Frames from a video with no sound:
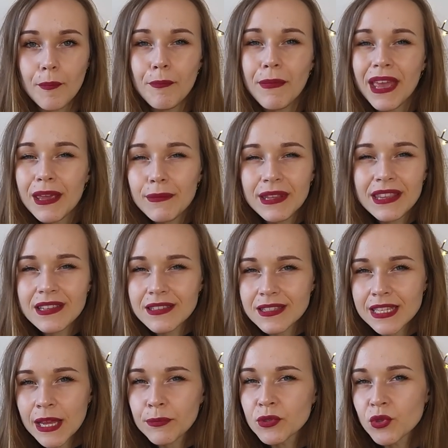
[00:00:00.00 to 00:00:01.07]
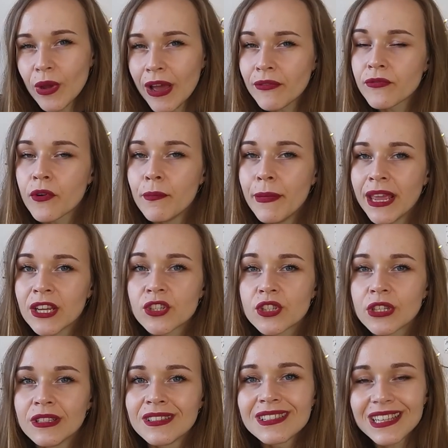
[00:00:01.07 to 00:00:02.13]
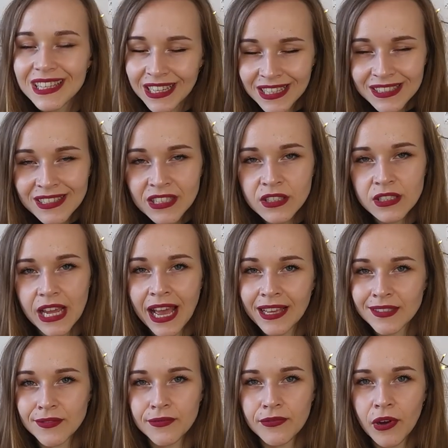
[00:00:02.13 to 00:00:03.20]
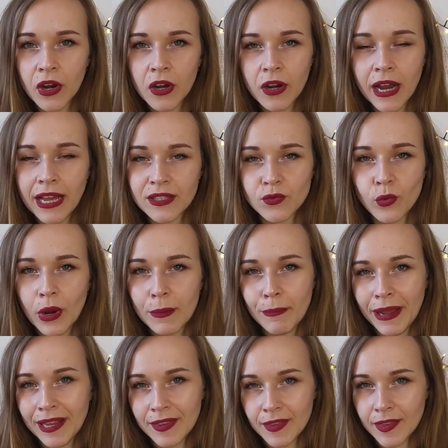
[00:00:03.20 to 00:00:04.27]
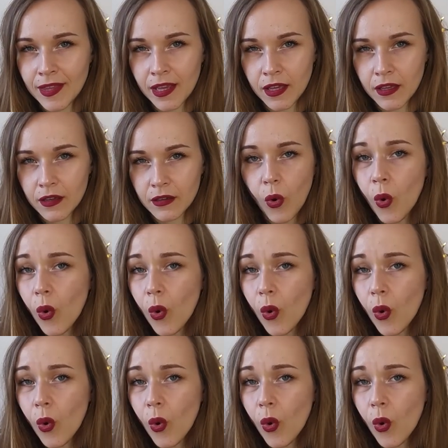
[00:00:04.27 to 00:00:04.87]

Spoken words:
Maybe the step to affirmations isn't as far as one might think.